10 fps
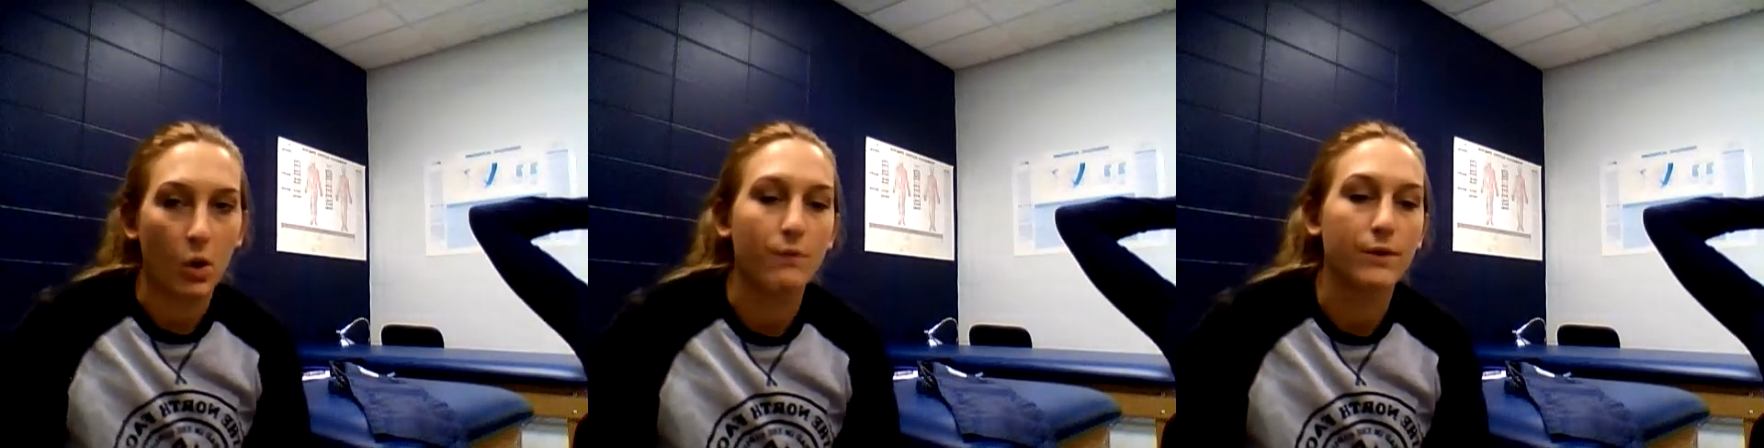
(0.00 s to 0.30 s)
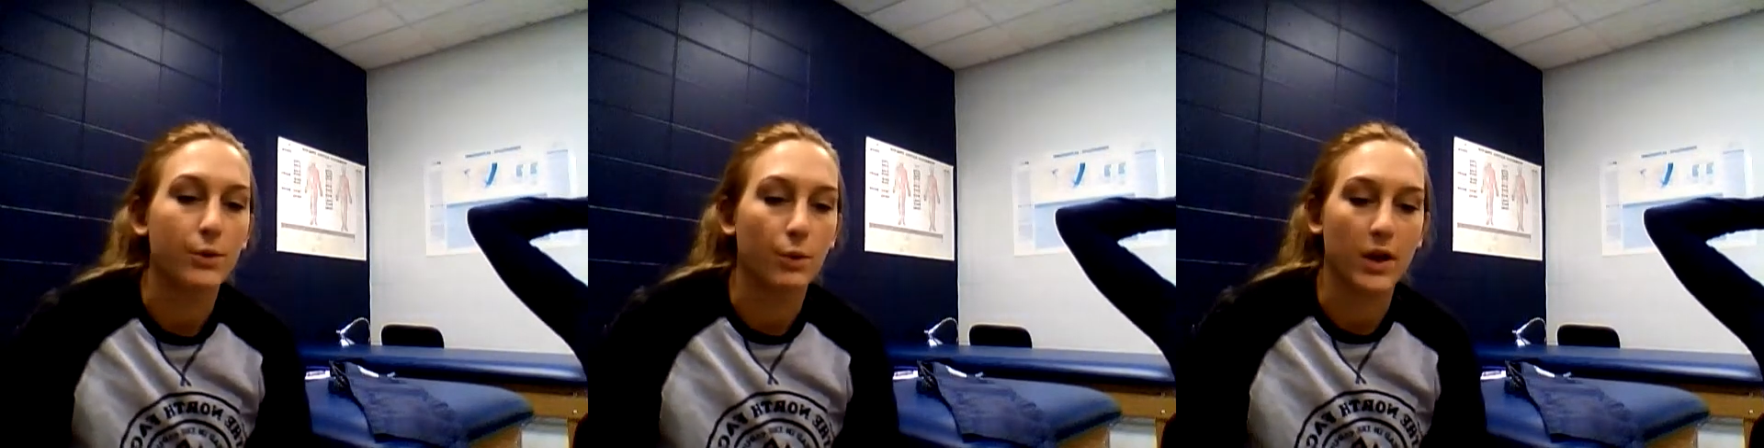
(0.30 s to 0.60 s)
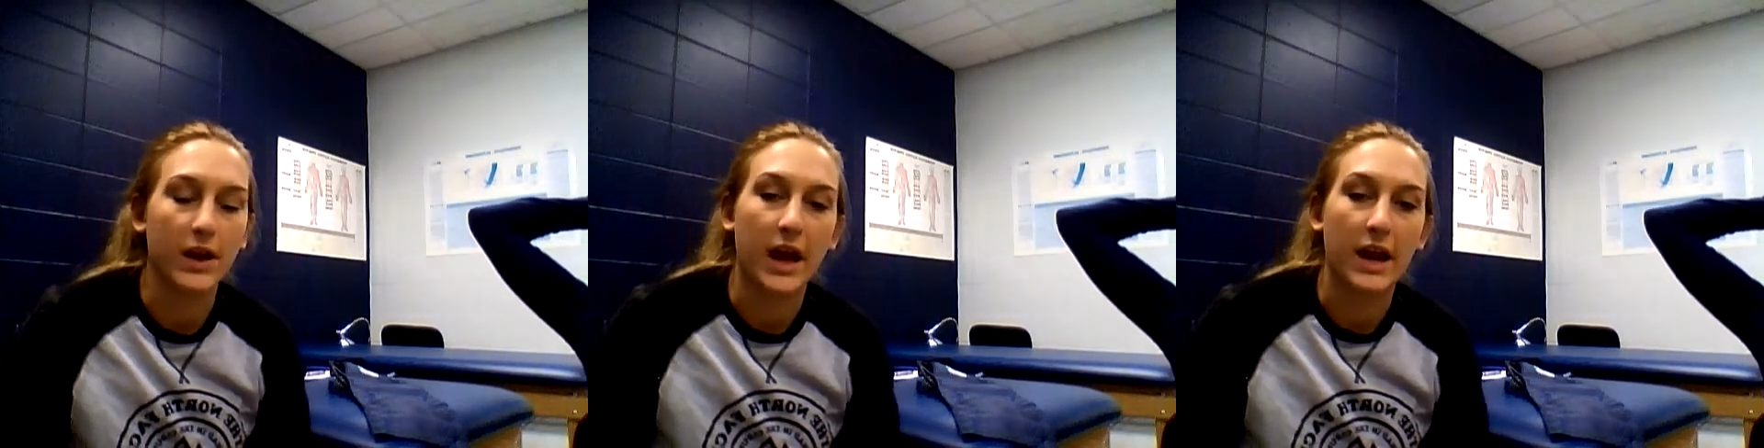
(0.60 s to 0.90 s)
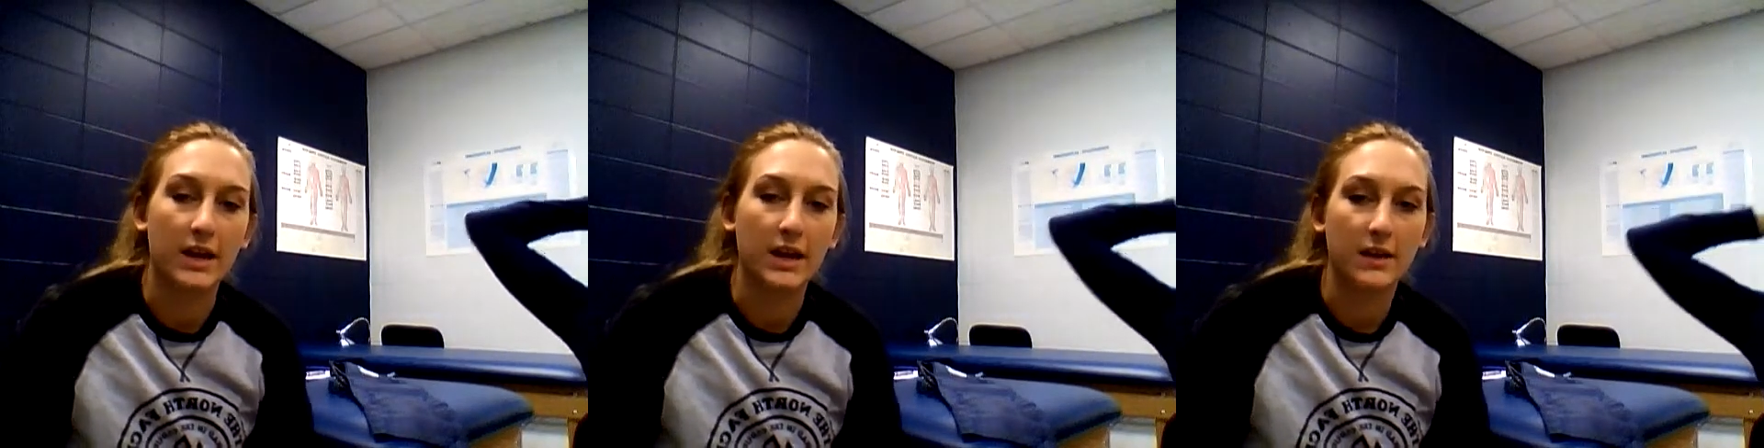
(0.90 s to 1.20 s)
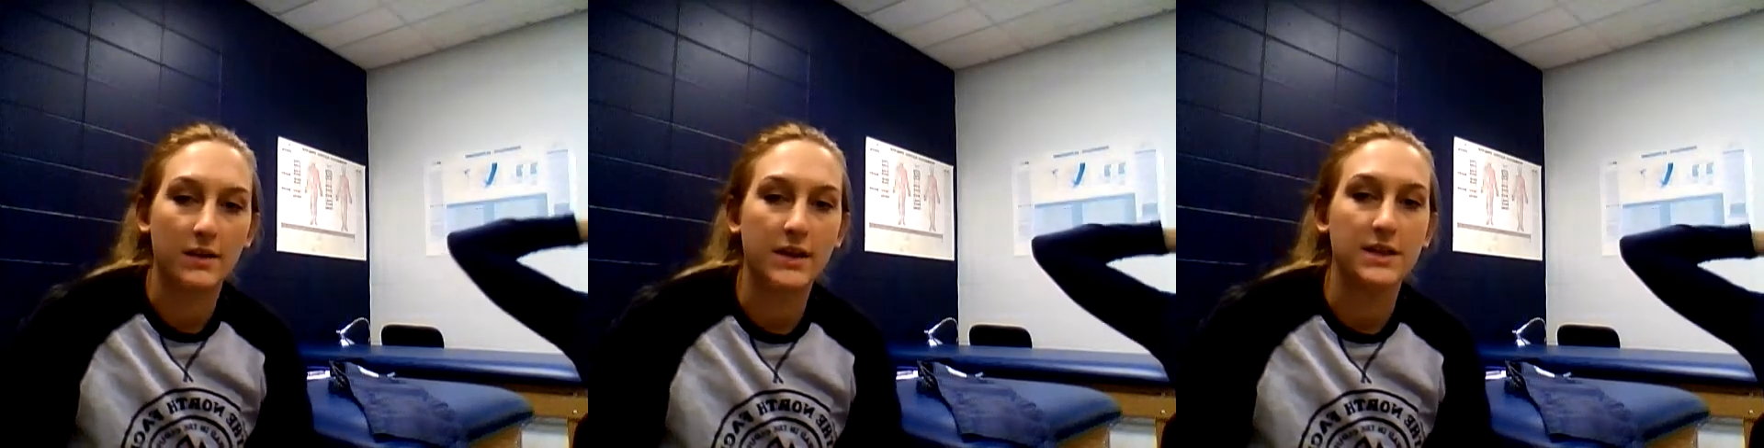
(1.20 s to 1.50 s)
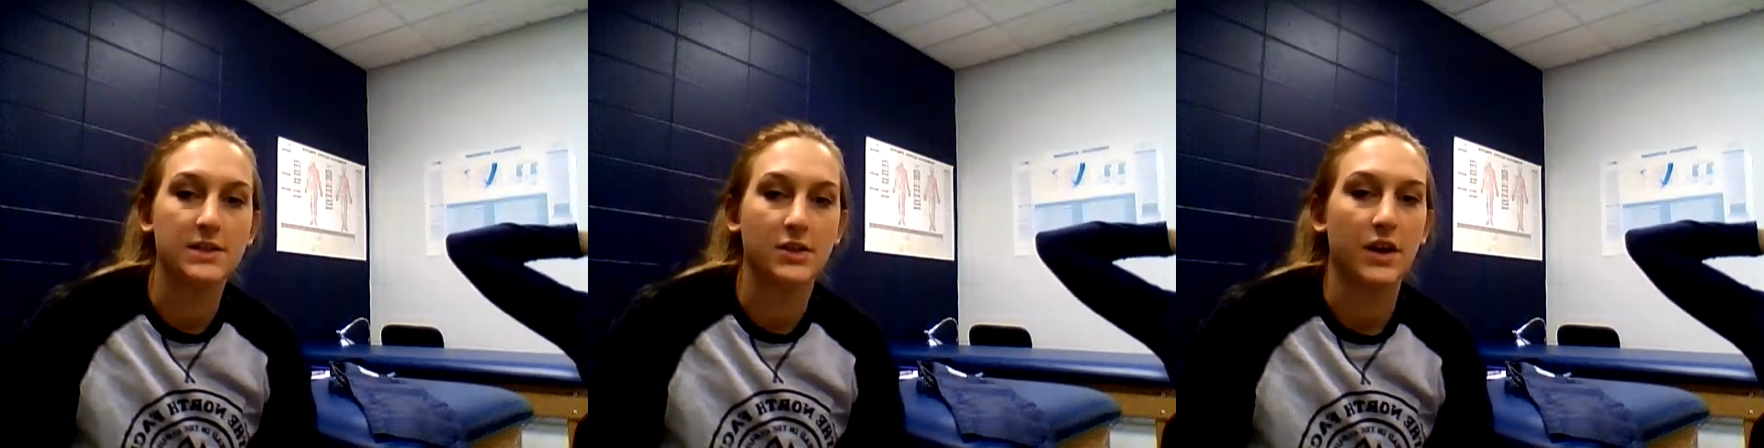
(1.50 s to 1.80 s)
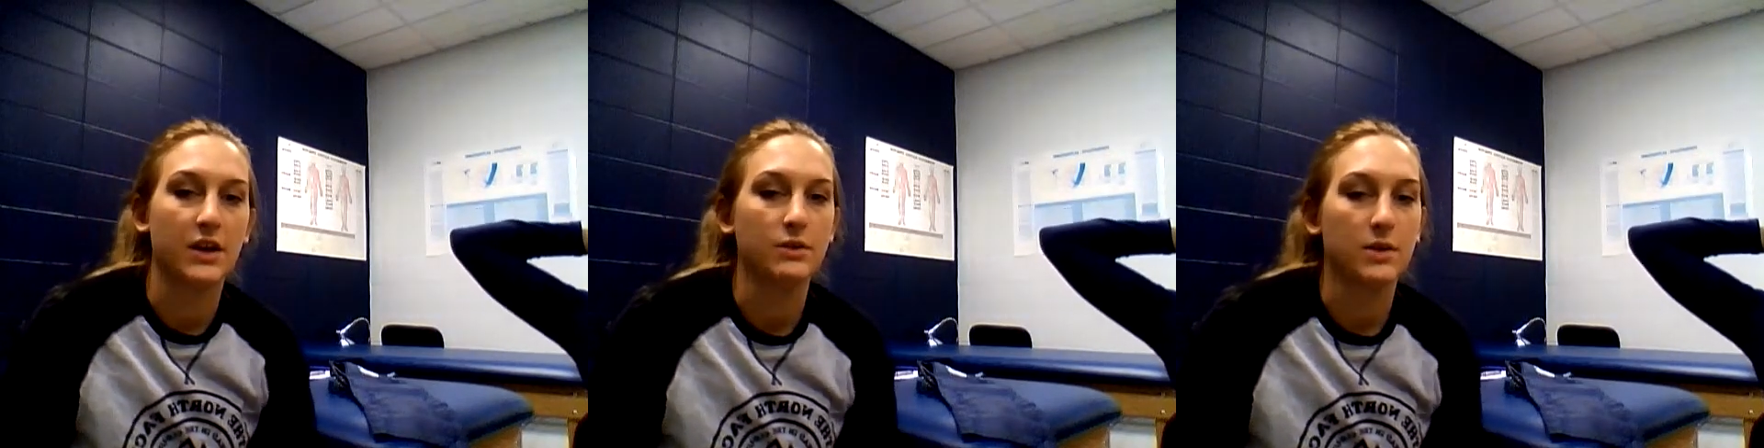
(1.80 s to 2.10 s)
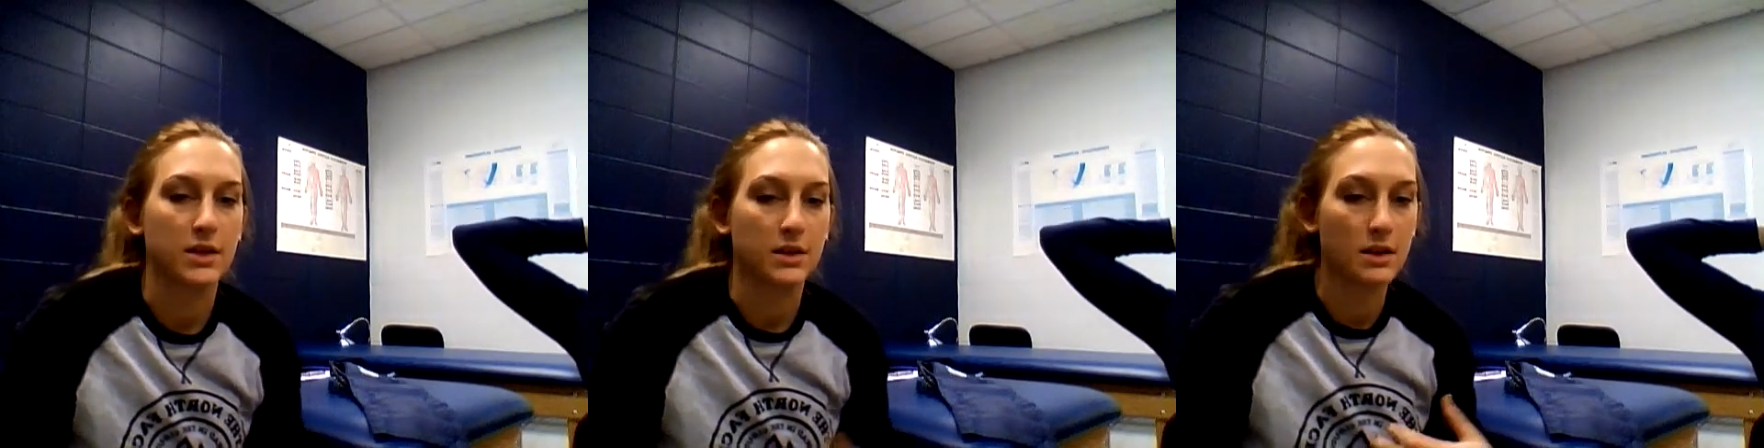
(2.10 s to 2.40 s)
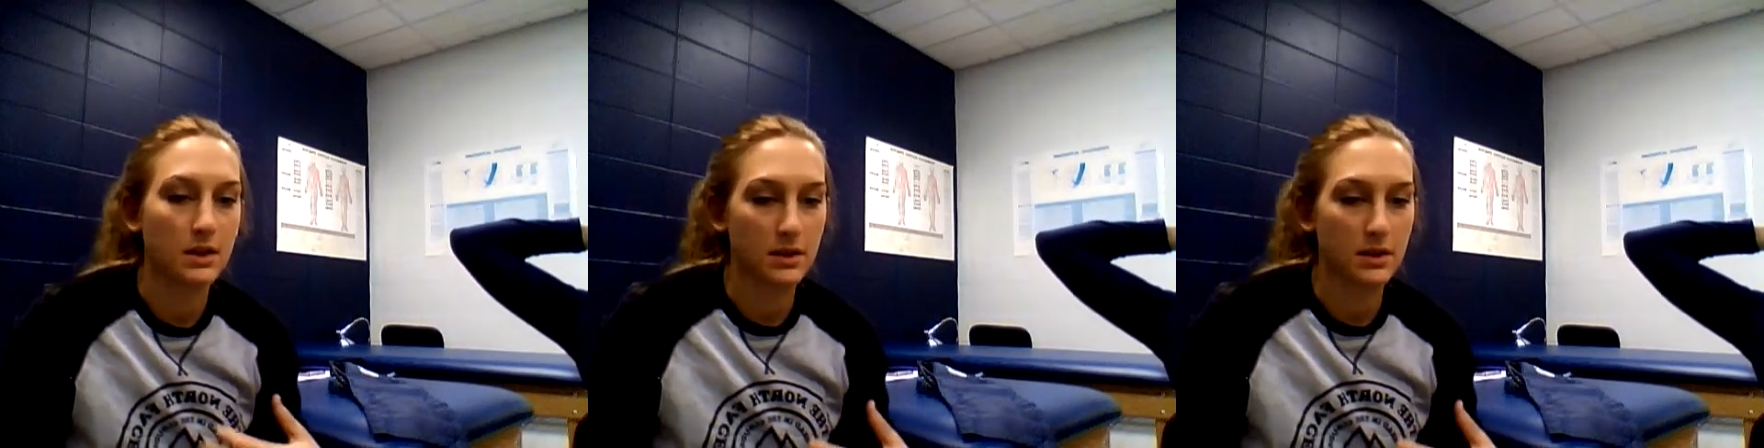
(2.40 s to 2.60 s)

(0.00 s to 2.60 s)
over 180 at least, so that you can,